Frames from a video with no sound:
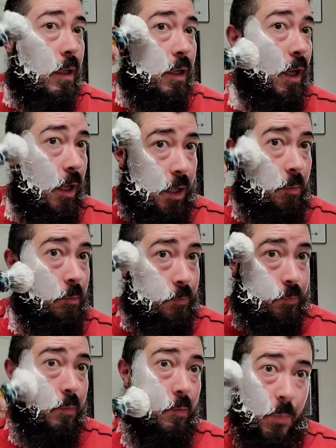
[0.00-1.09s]
Um,
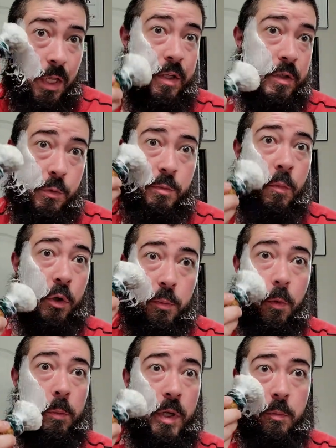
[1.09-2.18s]
and this was multiple
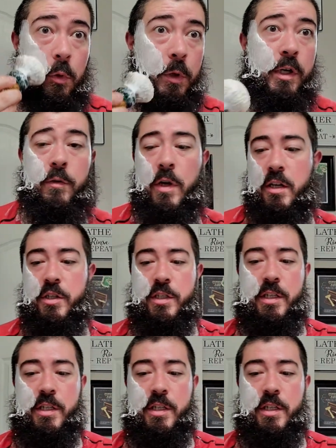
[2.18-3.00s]
people, you know, not just